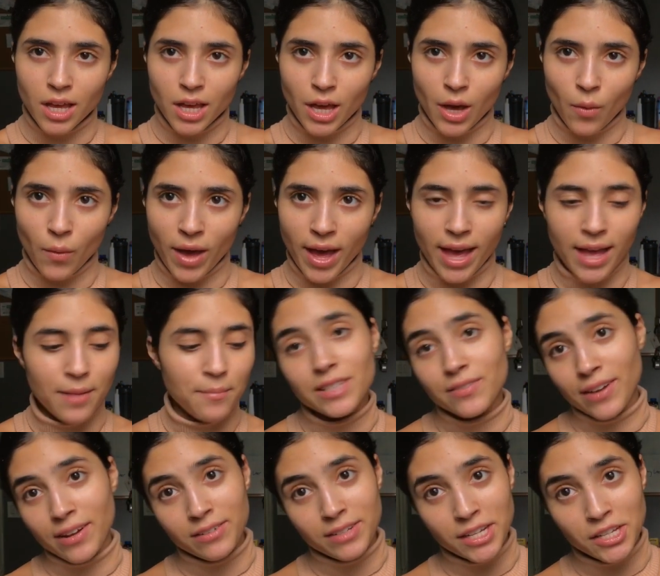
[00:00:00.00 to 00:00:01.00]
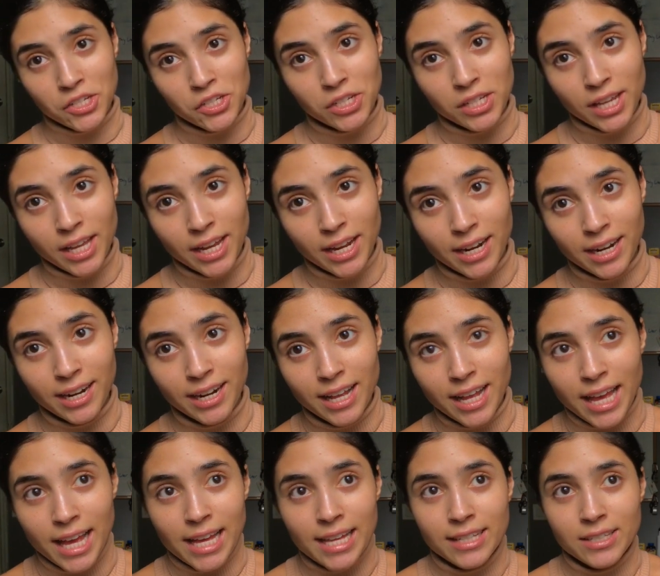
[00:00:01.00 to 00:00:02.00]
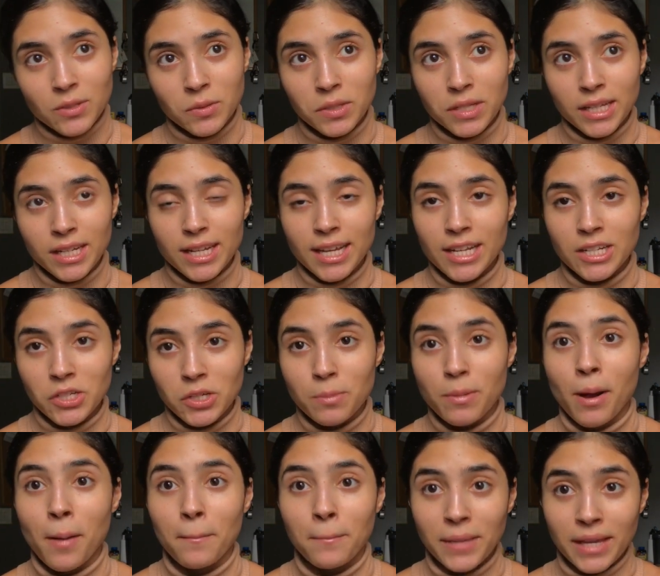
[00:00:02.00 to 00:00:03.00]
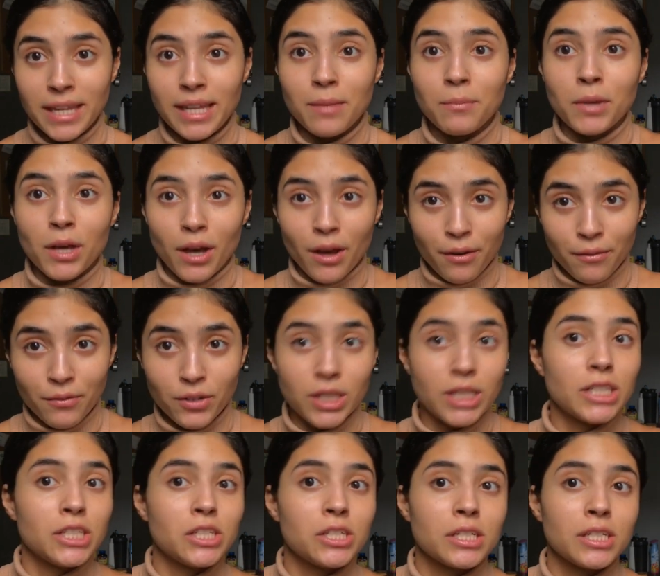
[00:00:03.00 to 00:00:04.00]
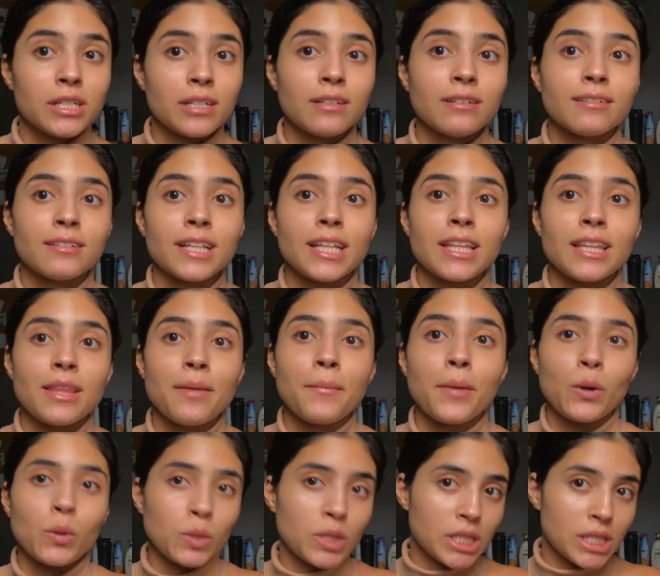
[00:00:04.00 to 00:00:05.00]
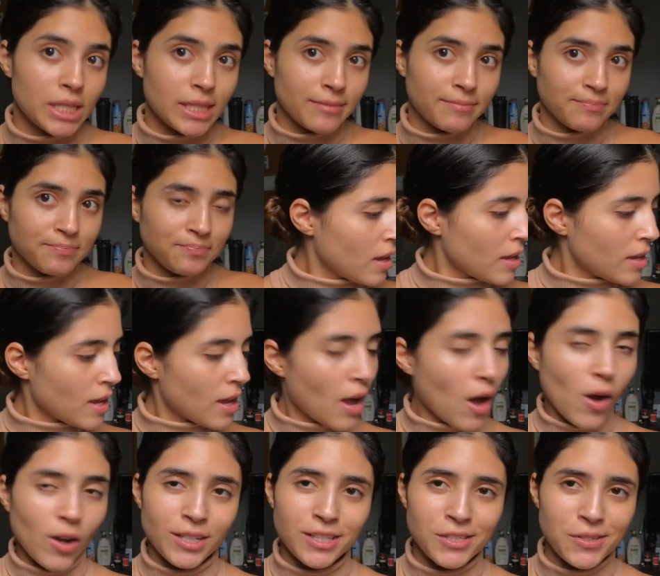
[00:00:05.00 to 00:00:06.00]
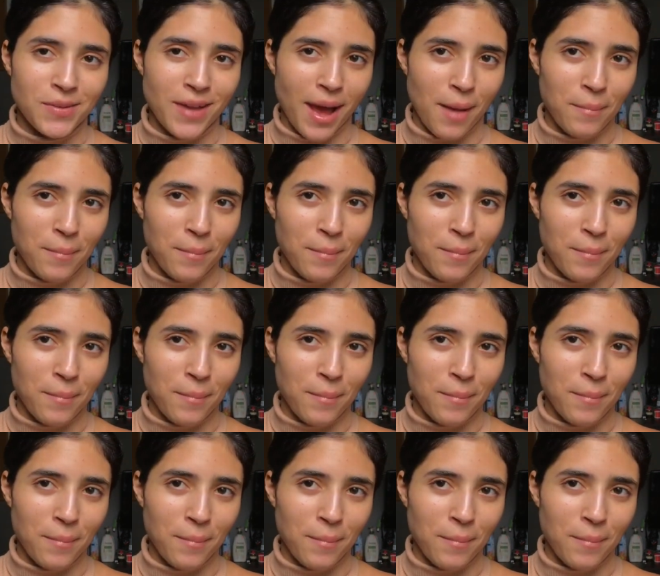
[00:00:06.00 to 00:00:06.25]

go ahead. This foundation here is only going to get you about medium coverage, the most. On to